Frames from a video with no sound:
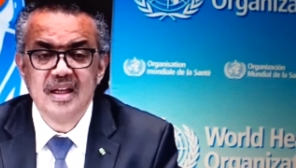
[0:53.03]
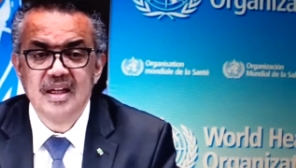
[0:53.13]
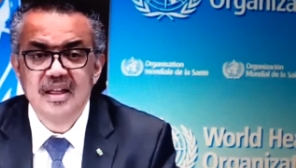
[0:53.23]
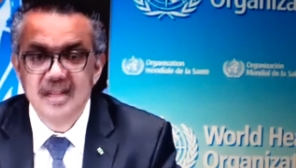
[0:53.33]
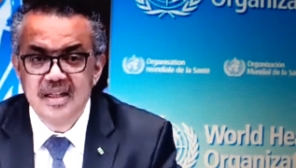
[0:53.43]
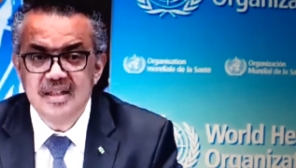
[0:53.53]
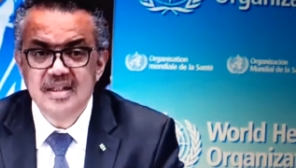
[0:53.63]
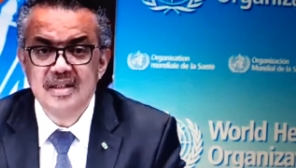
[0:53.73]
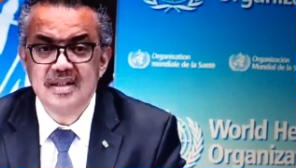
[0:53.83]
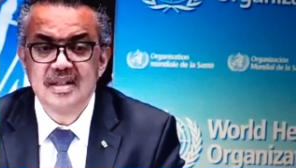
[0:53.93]
This
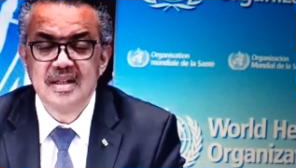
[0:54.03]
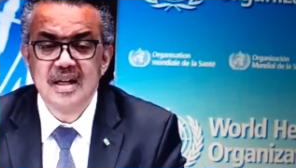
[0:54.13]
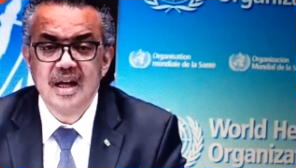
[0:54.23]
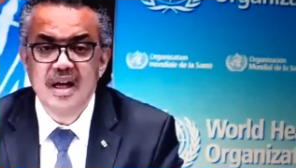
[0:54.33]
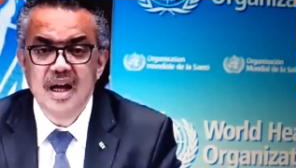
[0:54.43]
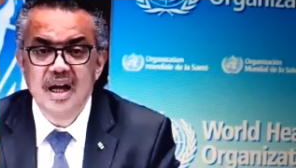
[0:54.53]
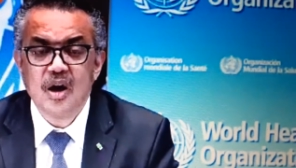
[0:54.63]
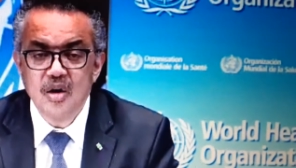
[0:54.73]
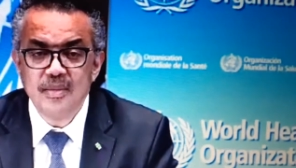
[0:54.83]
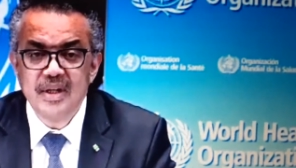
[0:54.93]
is a
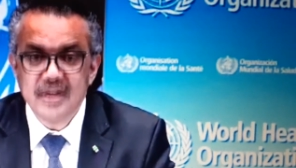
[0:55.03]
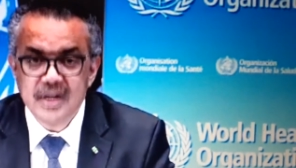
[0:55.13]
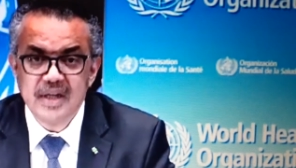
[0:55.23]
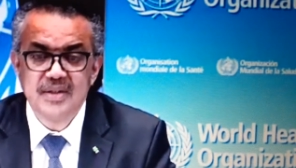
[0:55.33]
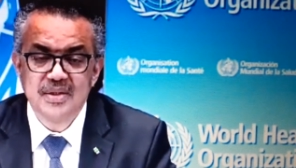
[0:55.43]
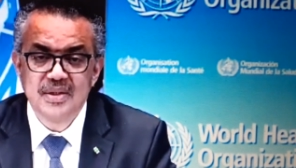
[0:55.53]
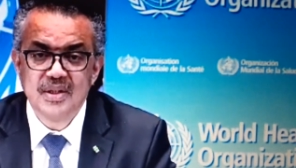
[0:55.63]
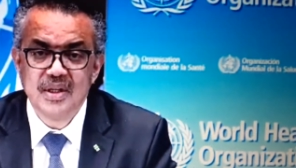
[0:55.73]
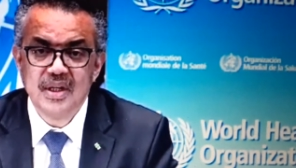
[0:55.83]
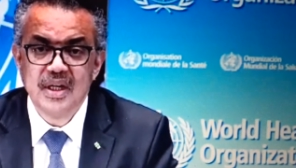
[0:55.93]
common race
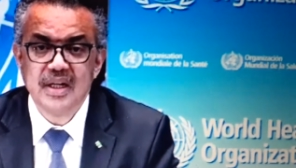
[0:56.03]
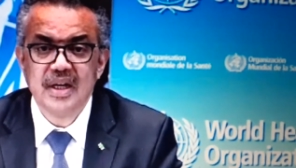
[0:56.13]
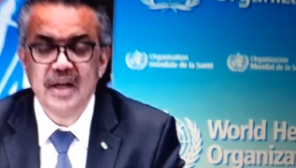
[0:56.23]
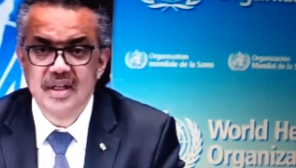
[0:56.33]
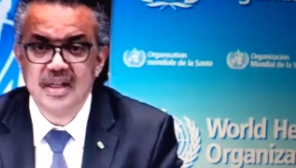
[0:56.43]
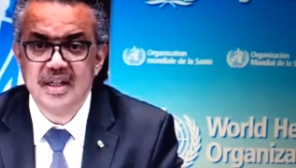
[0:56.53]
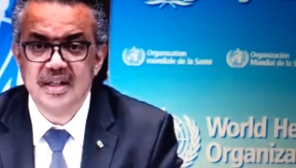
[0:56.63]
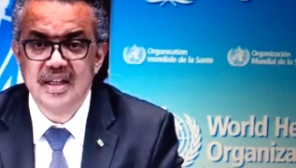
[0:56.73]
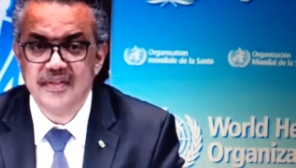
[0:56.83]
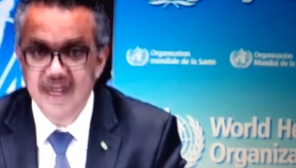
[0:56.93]
against
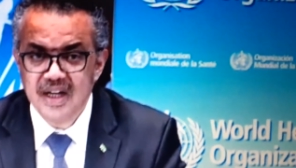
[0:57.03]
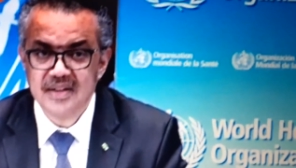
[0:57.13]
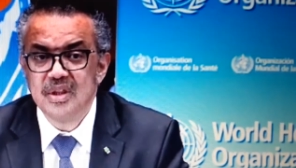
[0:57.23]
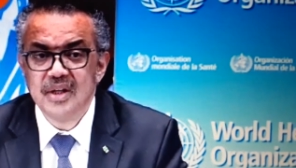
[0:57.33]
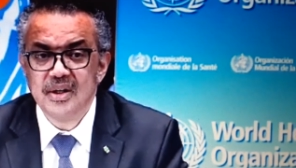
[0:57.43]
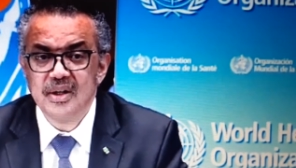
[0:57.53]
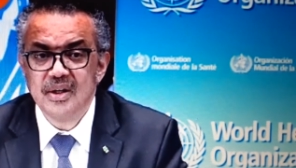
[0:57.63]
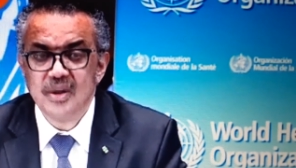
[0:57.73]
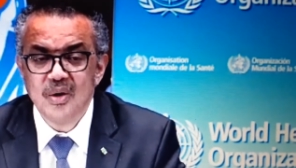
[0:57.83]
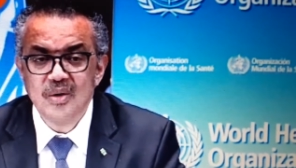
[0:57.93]
the virus. Their
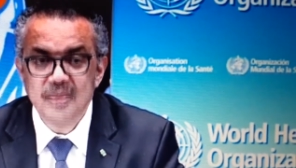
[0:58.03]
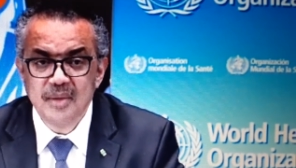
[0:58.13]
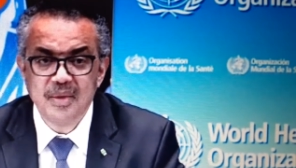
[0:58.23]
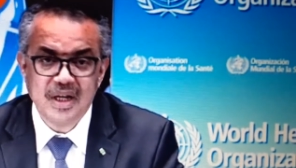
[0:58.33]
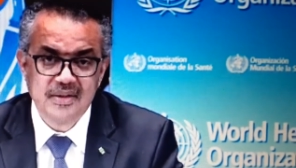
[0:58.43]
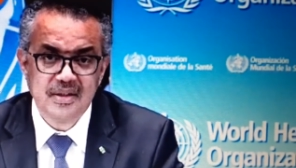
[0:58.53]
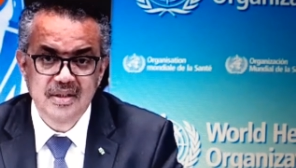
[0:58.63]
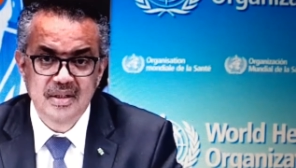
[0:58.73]
own people at risk.